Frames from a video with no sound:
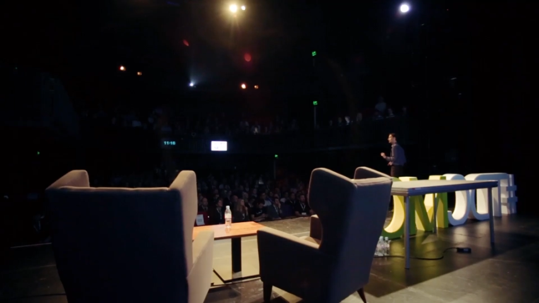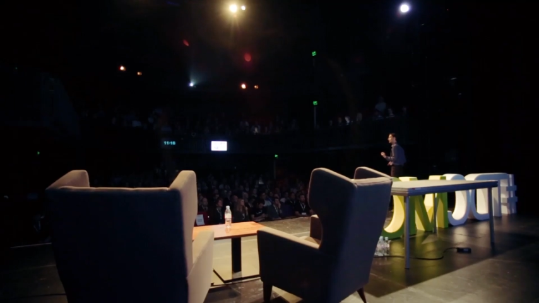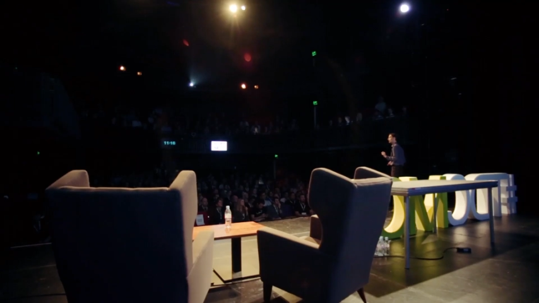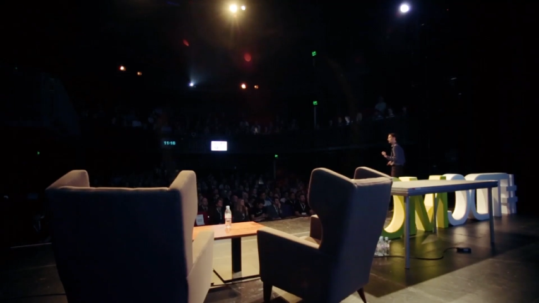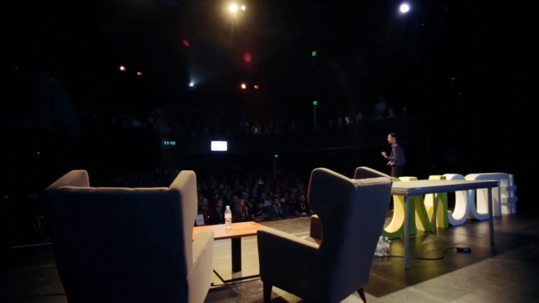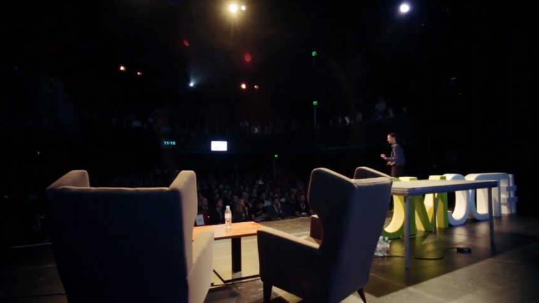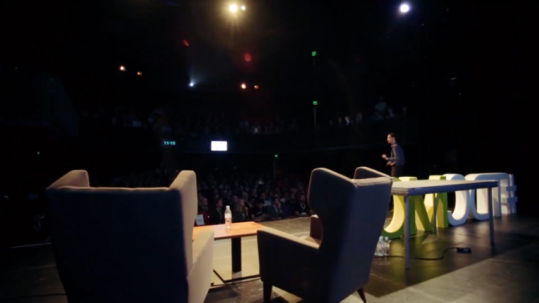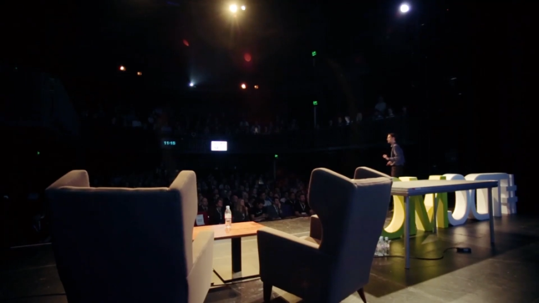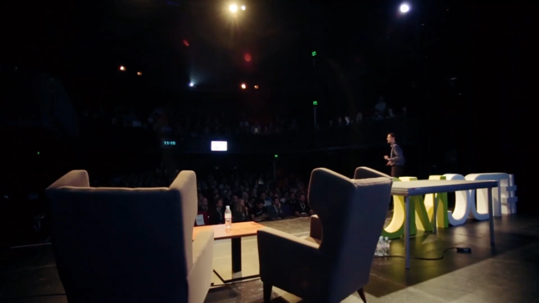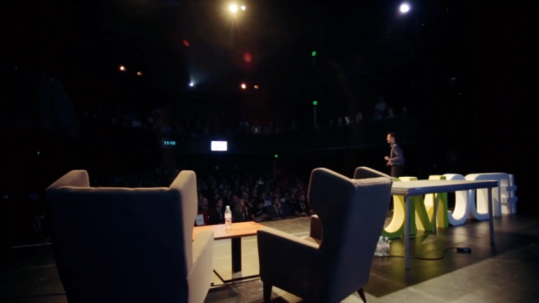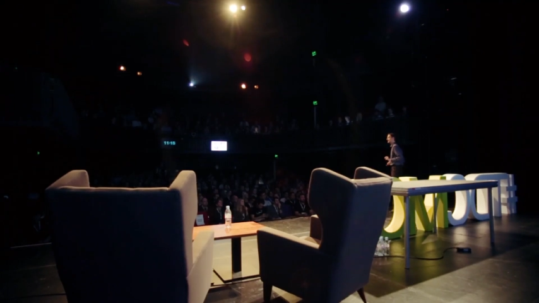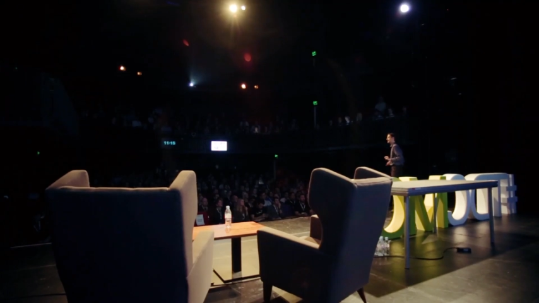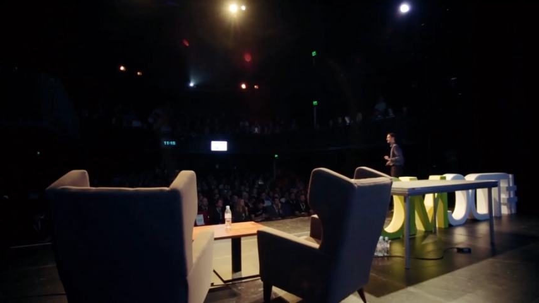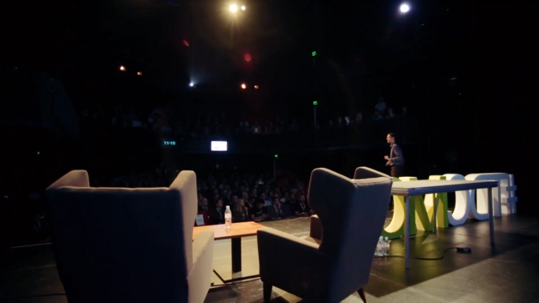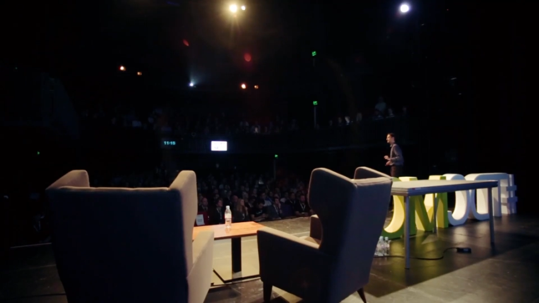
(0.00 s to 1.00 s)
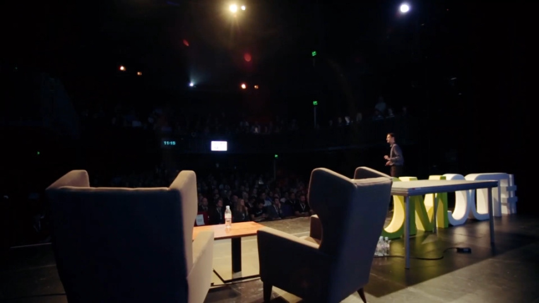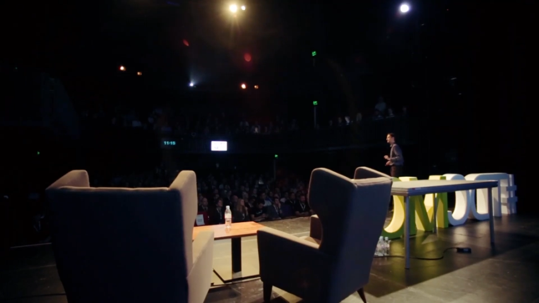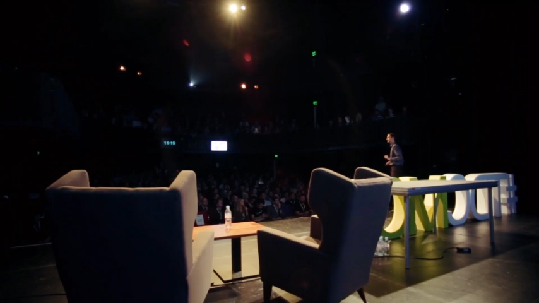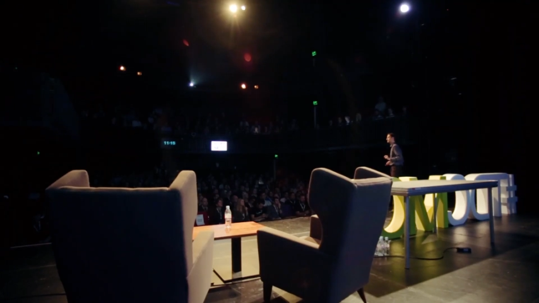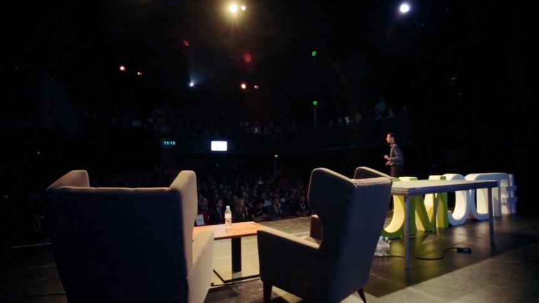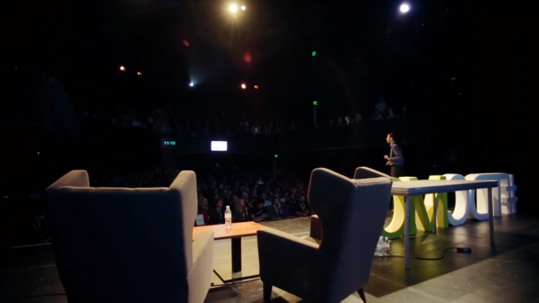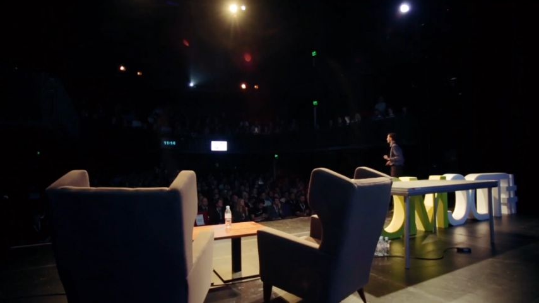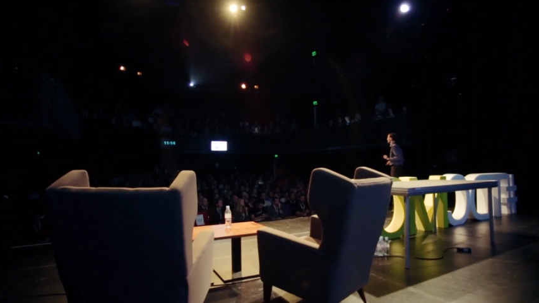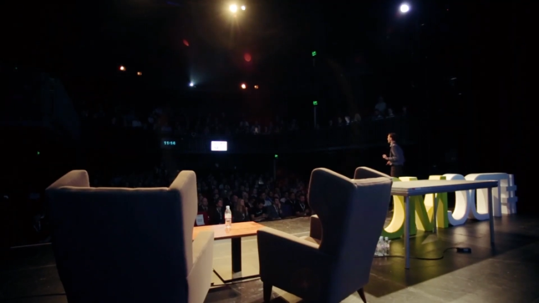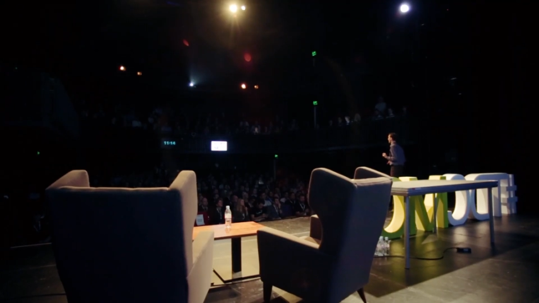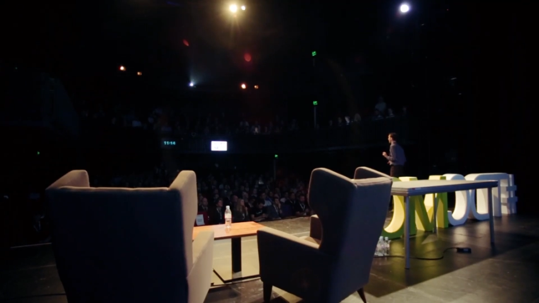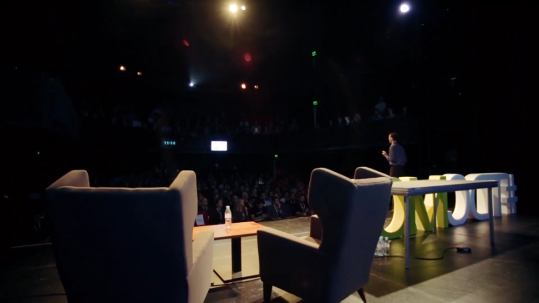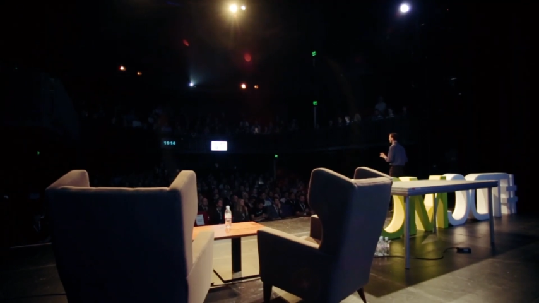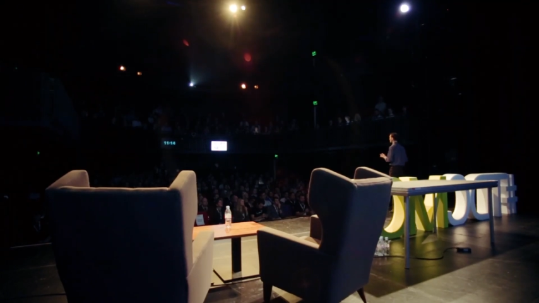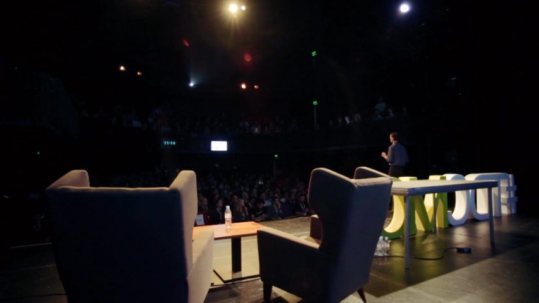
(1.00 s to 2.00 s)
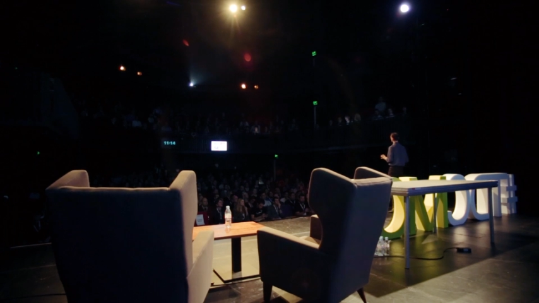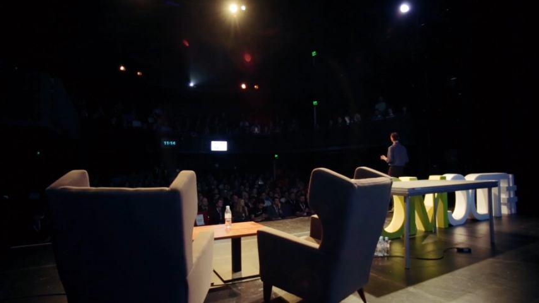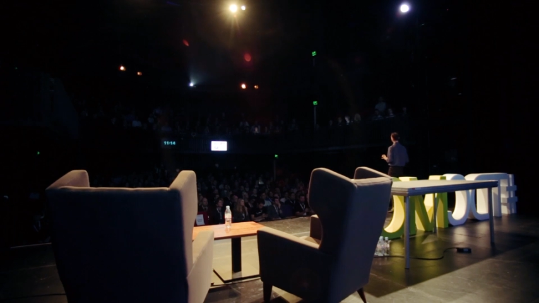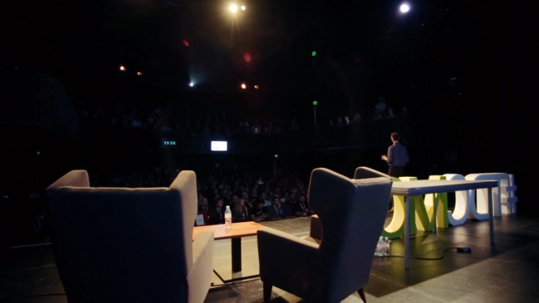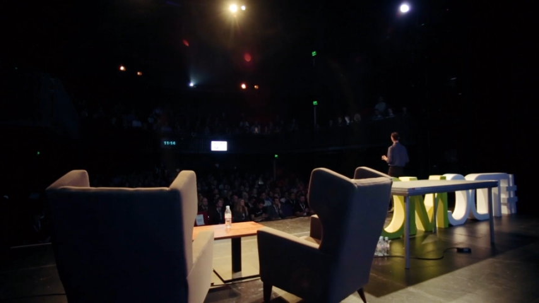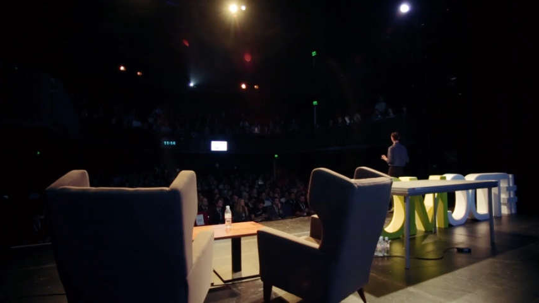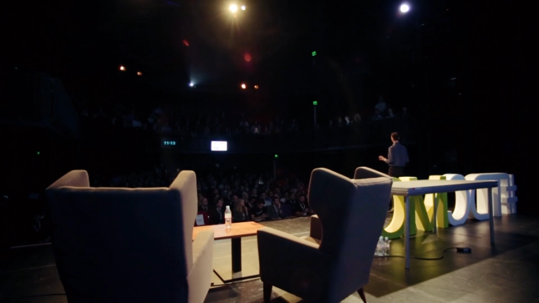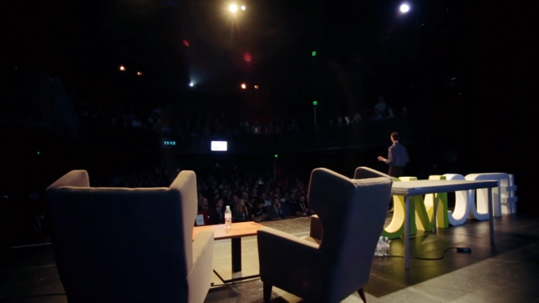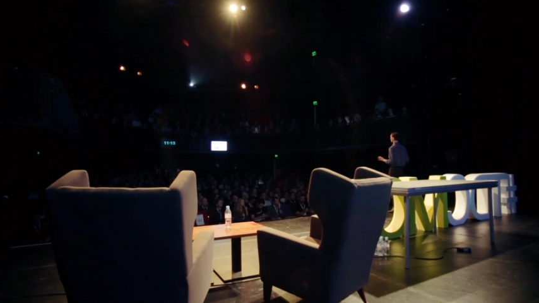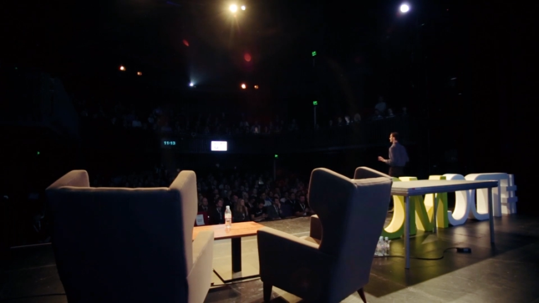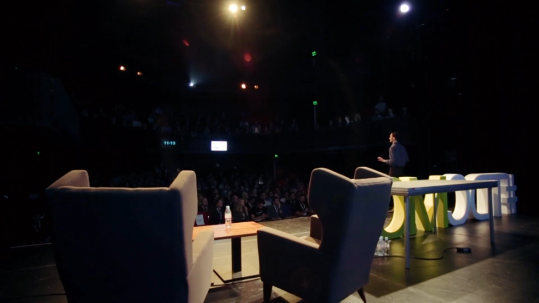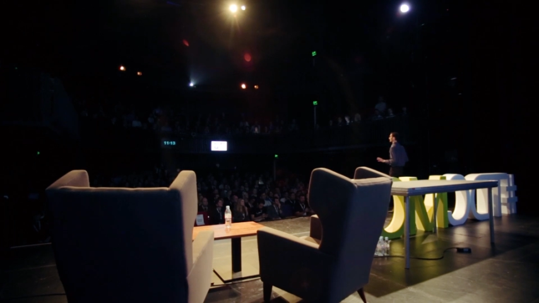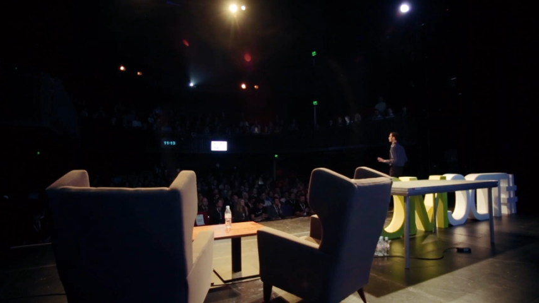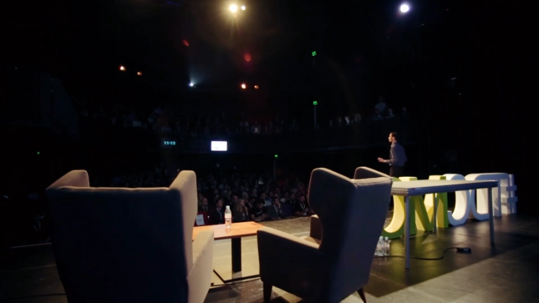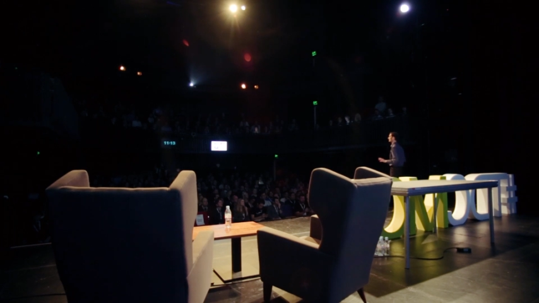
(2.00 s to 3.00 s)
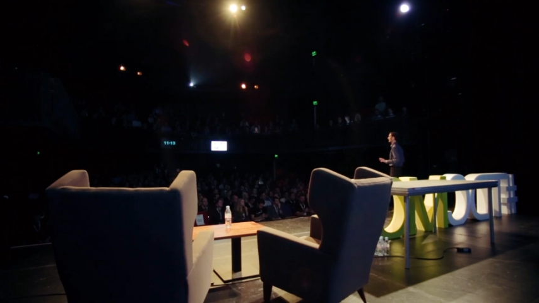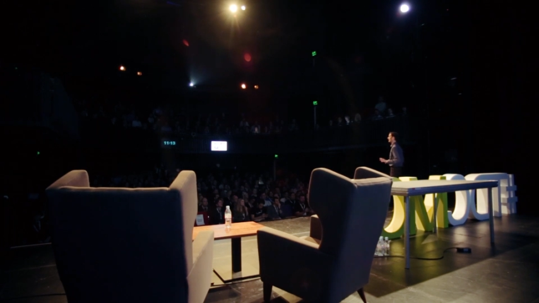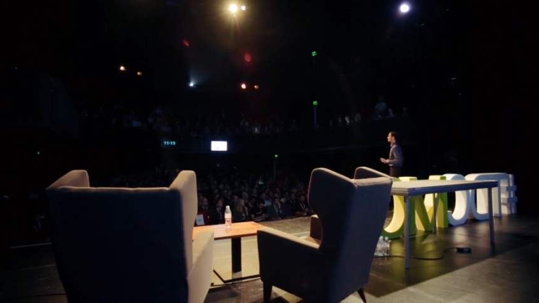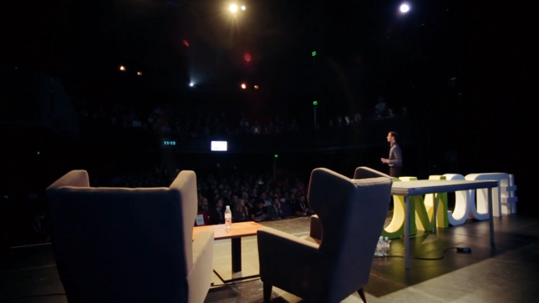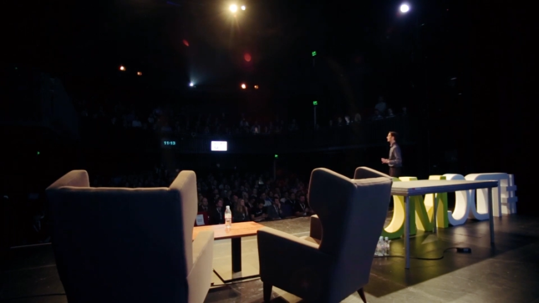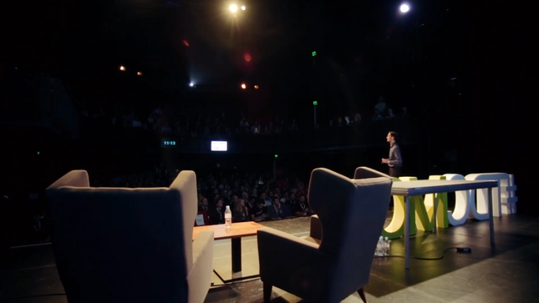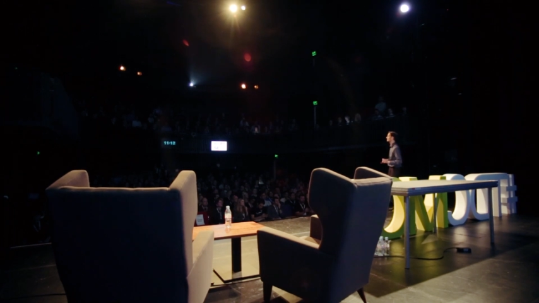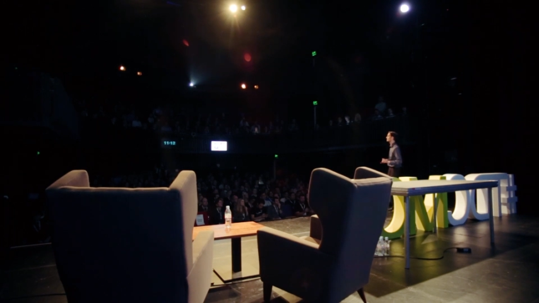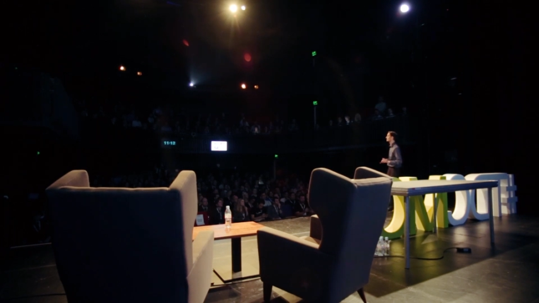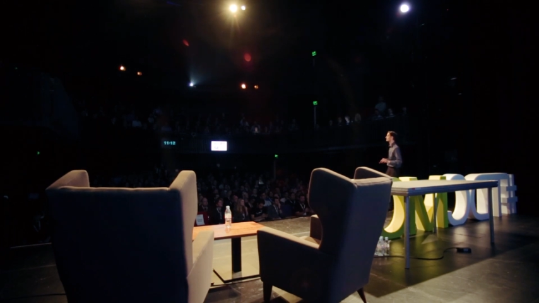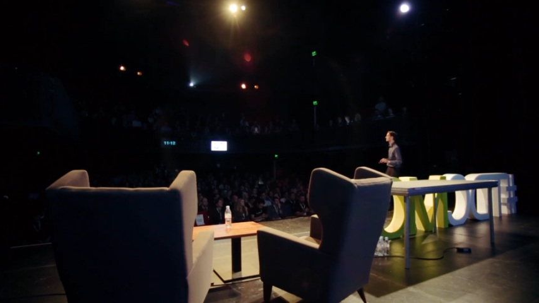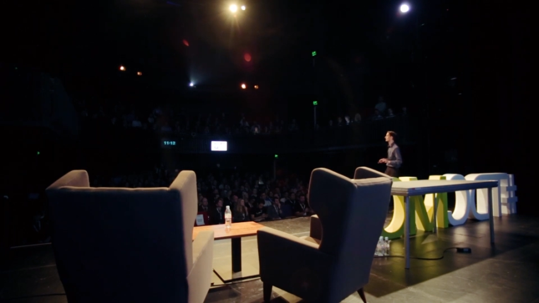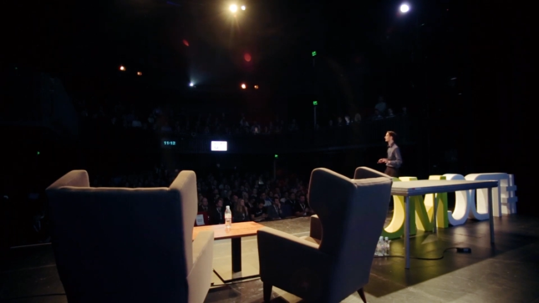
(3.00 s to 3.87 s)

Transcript: No face is visible, so there are no lips to read.